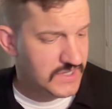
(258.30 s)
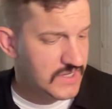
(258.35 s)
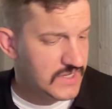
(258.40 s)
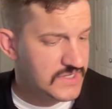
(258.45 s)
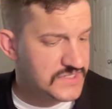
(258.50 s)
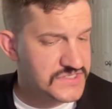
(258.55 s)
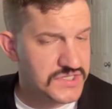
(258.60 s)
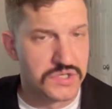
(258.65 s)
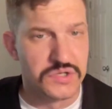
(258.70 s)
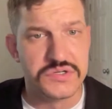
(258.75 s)

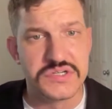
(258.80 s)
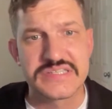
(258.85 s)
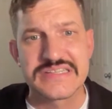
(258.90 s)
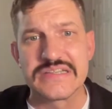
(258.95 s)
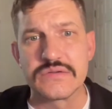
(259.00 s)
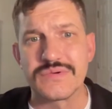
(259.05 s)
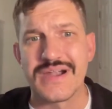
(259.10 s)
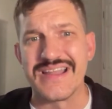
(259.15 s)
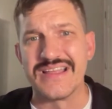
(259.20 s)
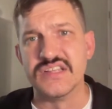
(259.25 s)
So let's
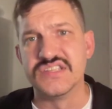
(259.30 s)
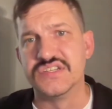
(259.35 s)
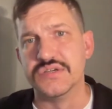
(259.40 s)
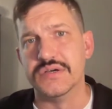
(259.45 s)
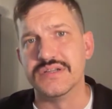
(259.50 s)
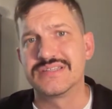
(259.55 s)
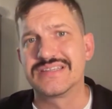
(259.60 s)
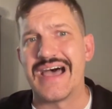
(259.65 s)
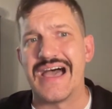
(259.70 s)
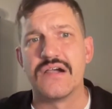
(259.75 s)
get right into
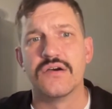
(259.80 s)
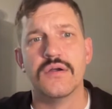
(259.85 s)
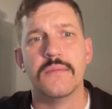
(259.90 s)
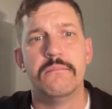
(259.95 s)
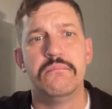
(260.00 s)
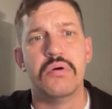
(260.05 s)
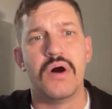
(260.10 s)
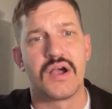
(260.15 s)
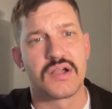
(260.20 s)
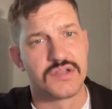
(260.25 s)
it. Tyler
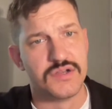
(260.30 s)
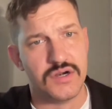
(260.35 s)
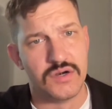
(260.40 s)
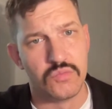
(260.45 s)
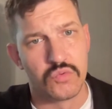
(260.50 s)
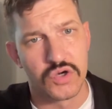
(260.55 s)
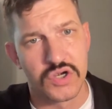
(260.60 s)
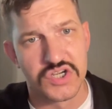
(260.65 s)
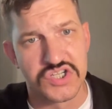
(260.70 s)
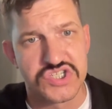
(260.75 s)
Buchner.
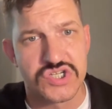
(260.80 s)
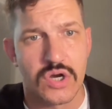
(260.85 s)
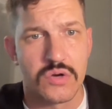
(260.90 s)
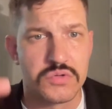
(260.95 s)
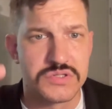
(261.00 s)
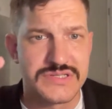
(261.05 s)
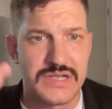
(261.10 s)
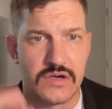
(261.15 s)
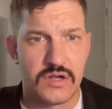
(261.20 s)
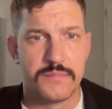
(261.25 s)
We're going to start
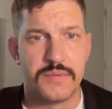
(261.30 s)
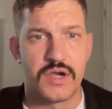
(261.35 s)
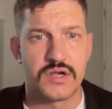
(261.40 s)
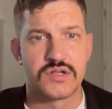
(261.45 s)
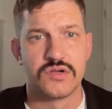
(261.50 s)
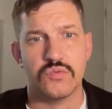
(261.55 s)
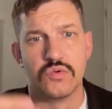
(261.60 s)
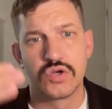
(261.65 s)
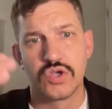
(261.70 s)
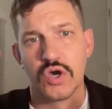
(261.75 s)
with Tyler
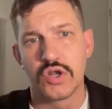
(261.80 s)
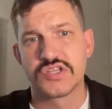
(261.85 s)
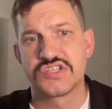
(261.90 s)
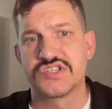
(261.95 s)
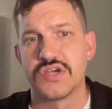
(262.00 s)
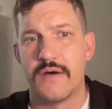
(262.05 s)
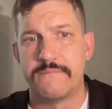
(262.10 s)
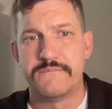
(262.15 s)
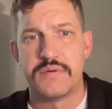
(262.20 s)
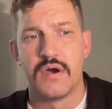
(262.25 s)
Buchner. We'll go to
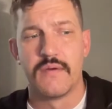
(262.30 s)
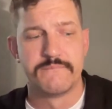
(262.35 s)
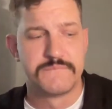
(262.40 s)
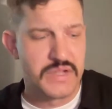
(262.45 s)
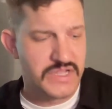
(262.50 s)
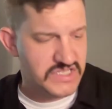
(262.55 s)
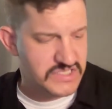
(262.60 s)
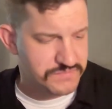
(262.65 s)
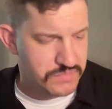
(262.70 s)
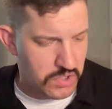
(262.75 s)
softball and
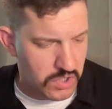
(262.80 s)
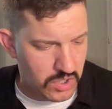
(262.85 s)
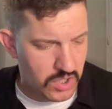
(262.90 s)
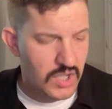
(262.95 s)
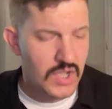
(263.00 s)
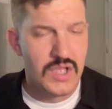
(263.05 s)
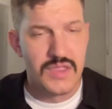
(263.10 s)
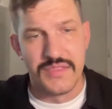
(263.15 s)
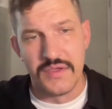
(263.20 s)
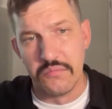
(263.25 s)
baseball.
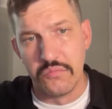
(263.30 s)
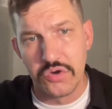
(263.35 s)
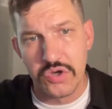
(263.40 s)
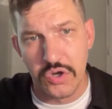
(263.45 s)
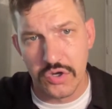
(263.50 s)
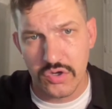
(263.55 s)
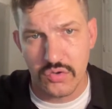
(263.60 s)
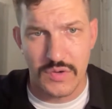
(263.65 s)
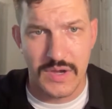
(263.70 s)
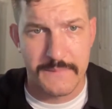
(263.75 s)
Then we'll go
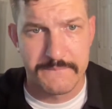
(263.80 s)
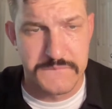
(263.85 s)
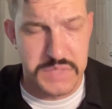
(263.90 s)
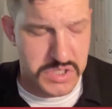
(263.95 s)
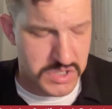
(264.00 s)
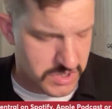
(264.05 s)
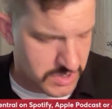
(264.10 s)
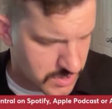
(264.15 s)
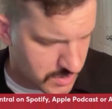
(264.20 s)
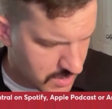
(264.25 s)
to Greg
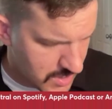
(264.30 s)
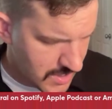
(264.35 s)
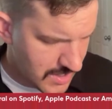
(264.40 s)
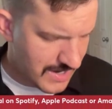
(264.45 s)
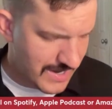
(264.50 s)
Byrne.